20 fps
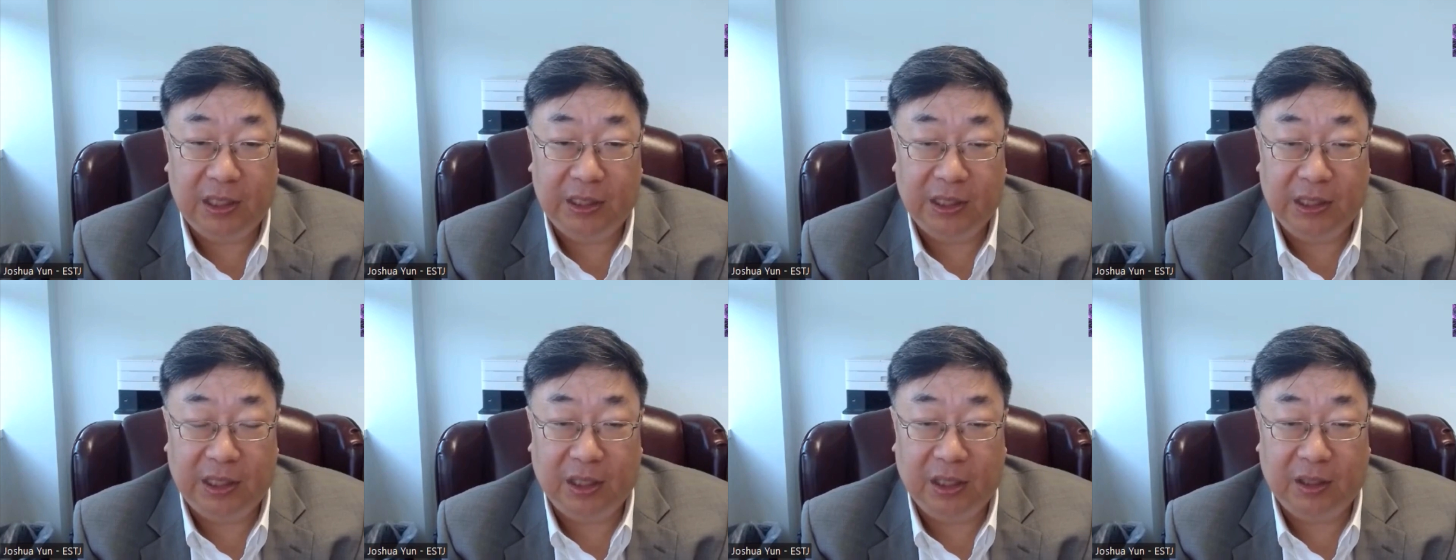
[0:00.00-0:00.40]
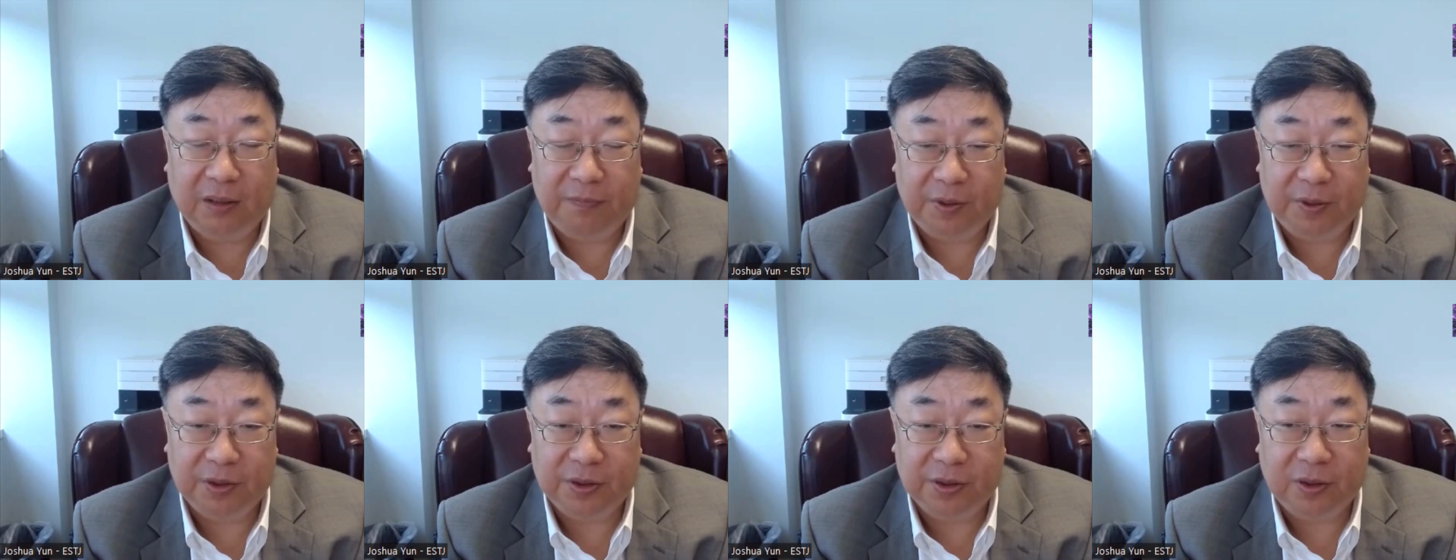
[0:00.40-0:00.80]
the
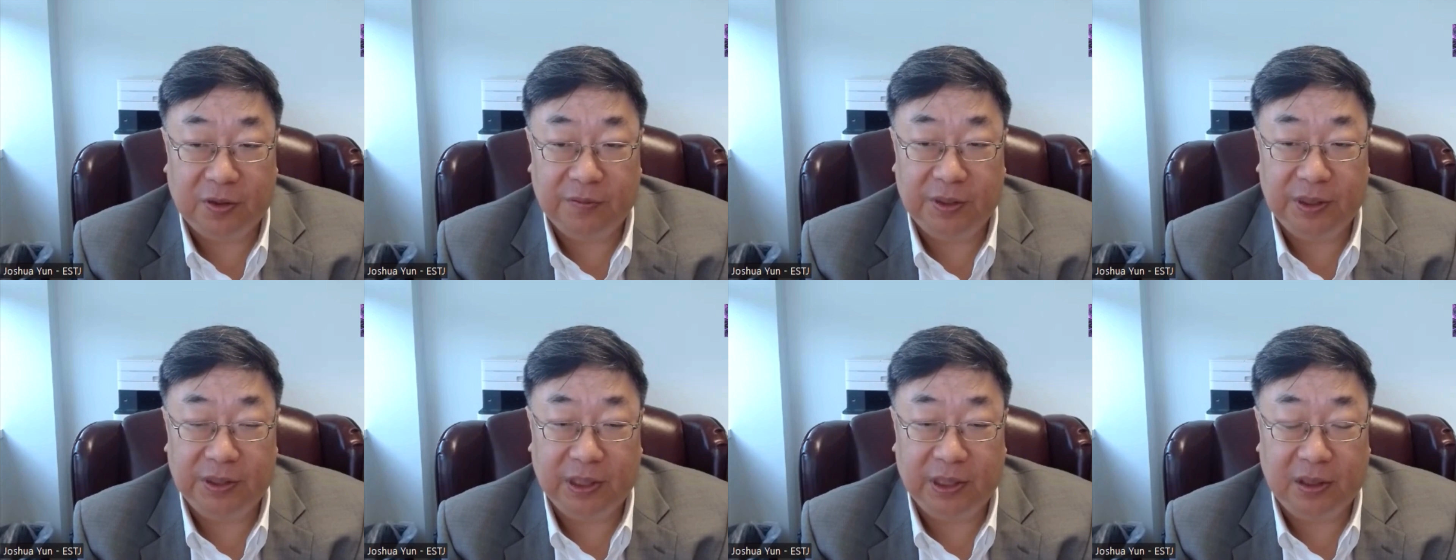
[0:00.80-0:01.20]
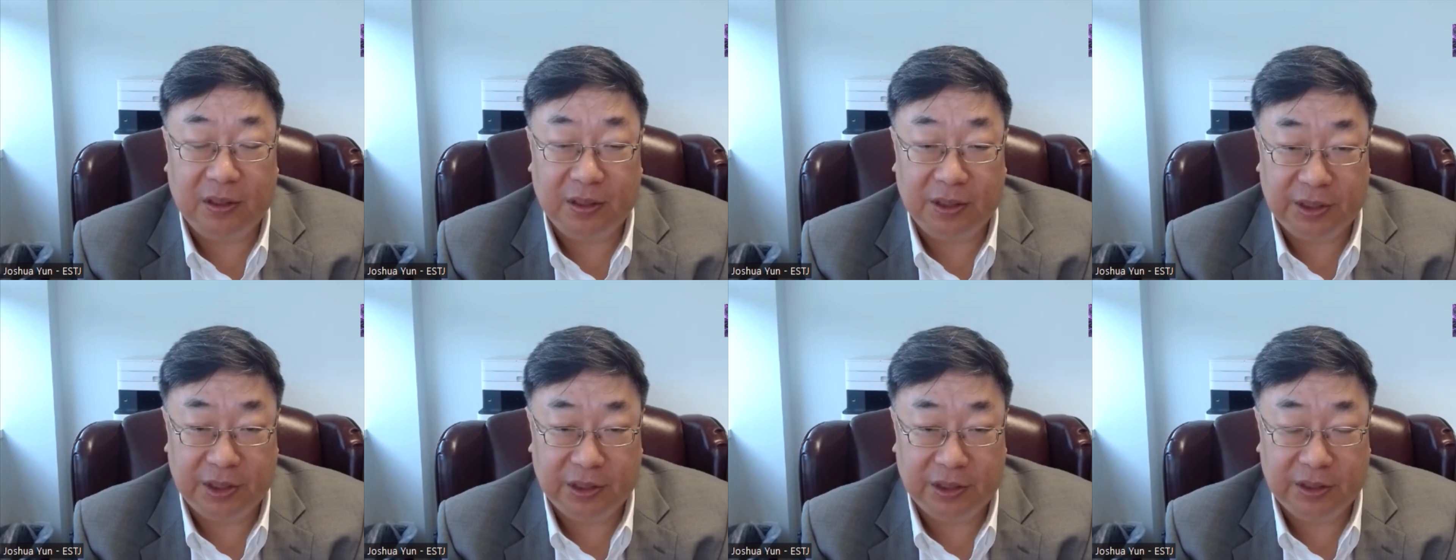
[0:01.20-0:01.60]
field service and
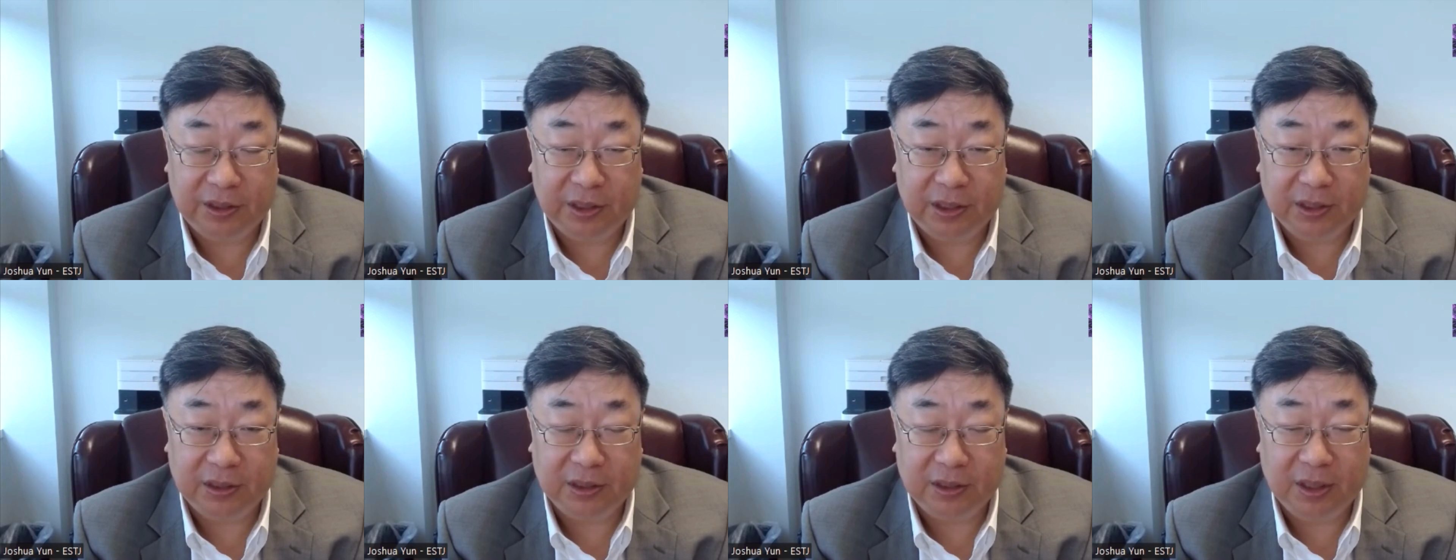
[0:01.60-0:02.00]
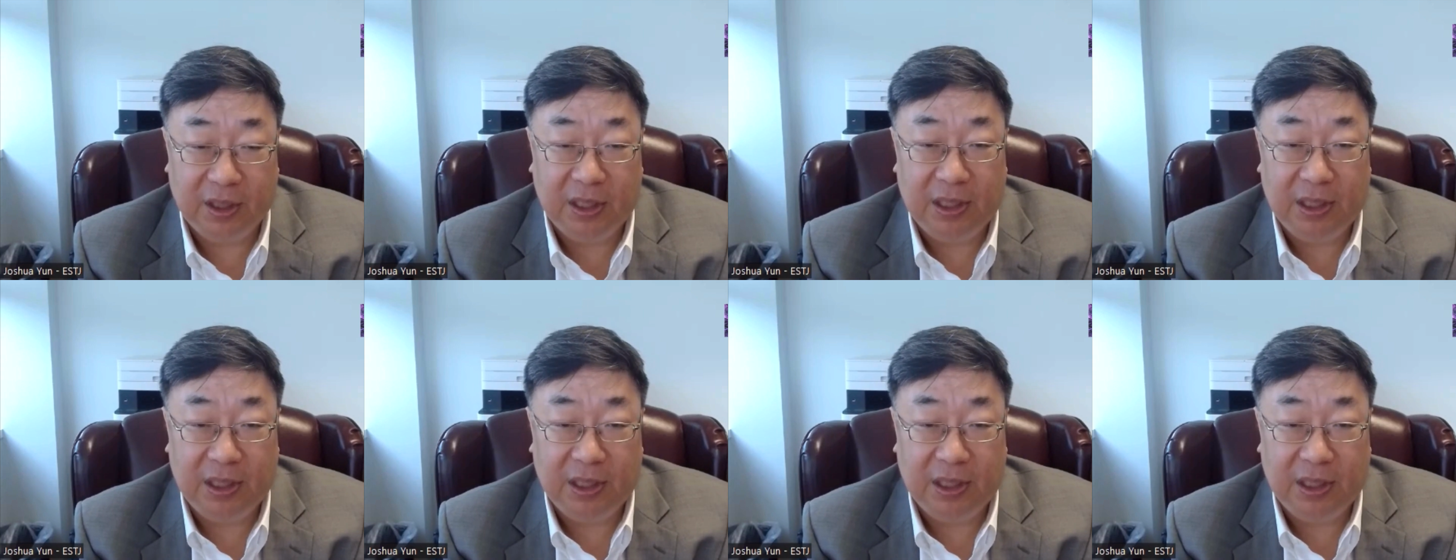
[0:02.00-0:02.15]
logistics.